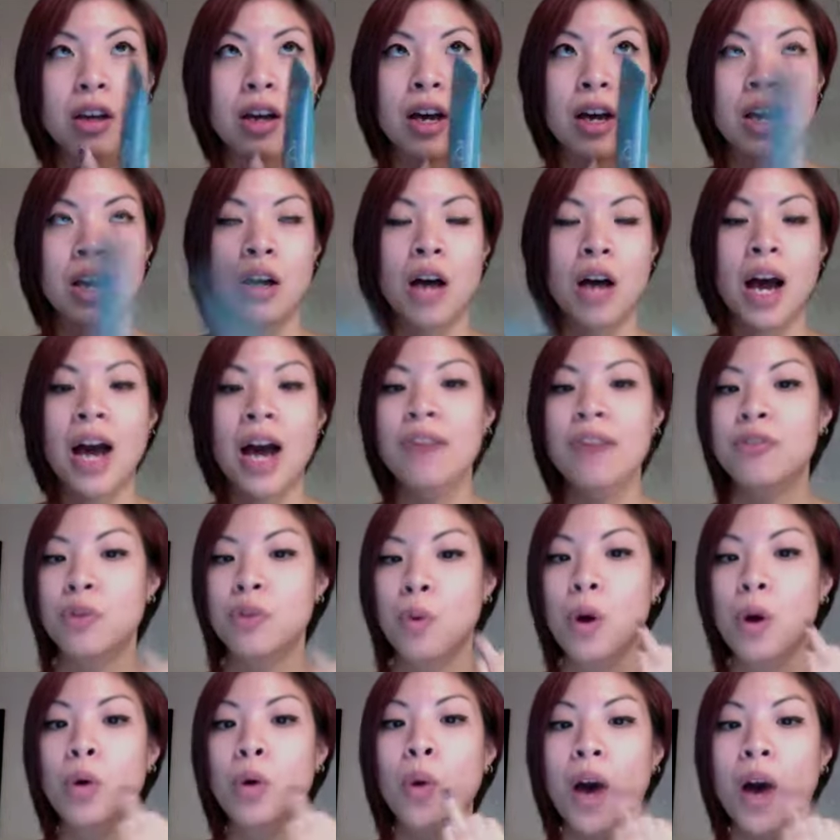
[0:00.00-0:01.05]
I have
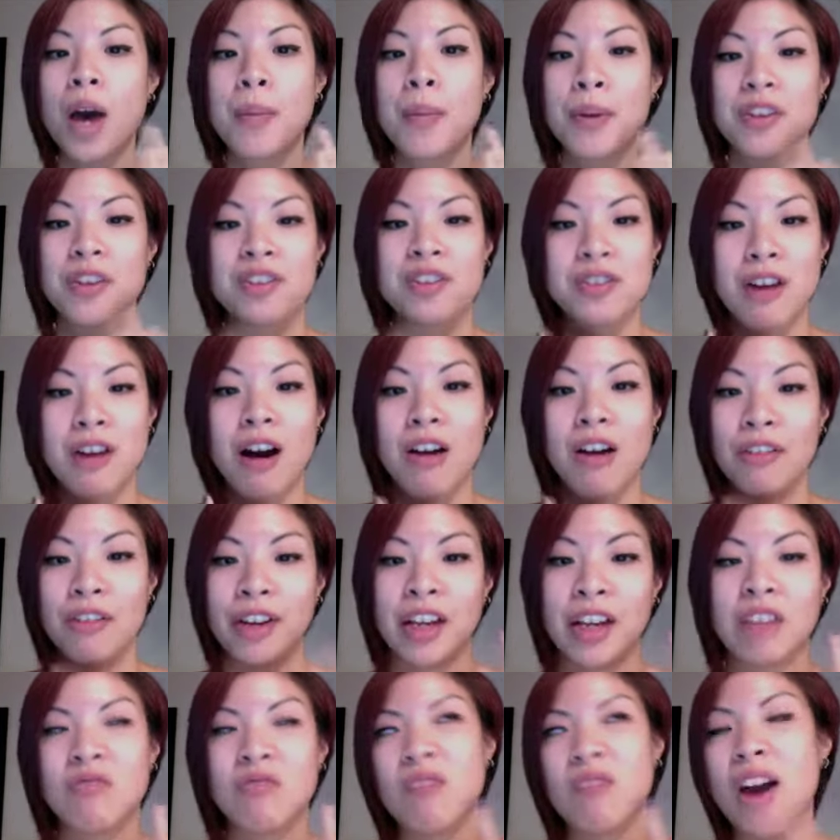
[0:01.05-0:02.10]
quite a bit of
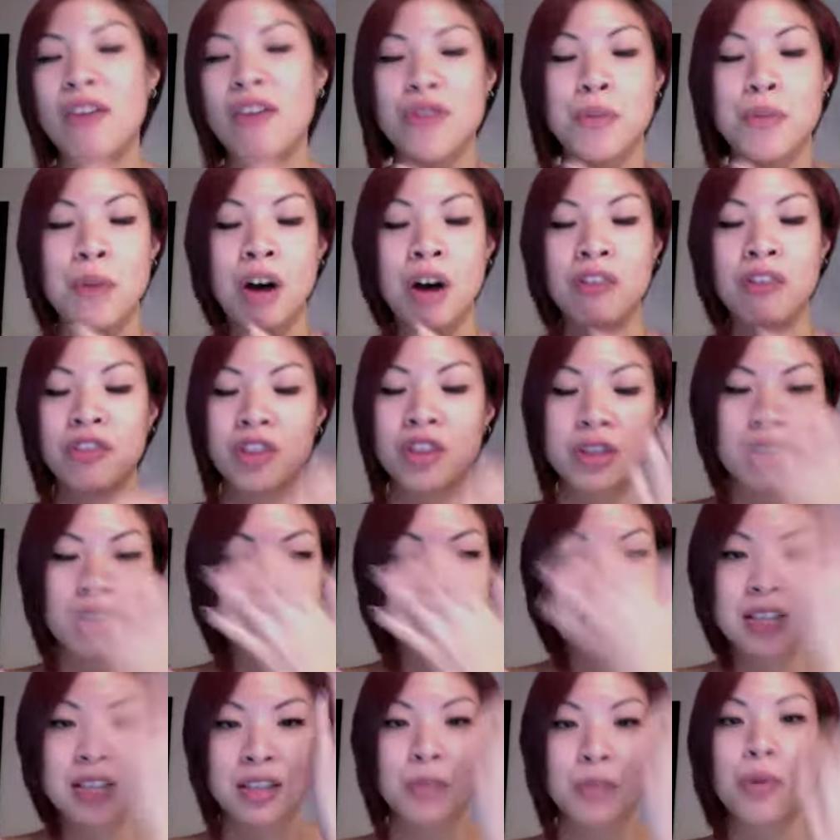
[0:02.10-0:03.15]
scarring every month because I
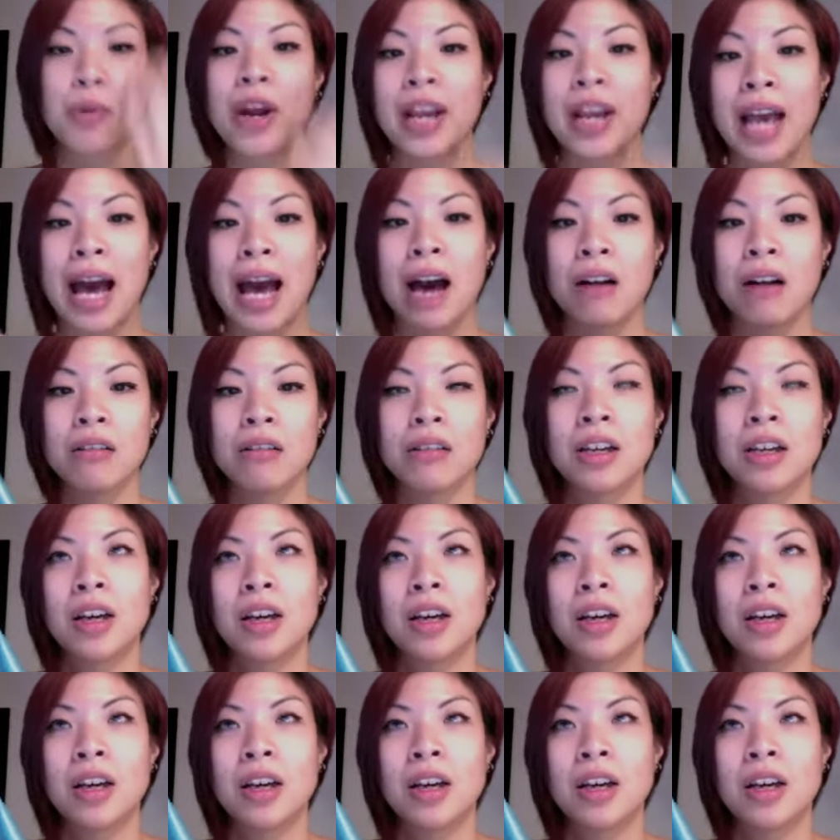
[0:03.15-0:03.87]
tend to break out